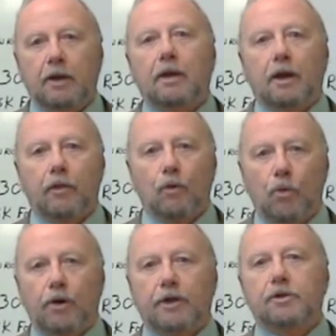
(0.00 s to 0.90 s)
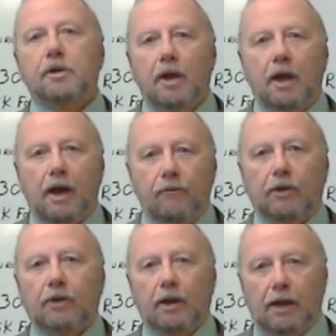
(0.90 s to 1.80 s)
In other words,
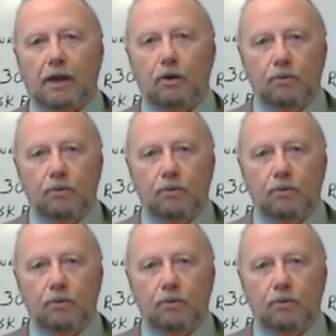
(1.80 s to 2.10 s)
everything that you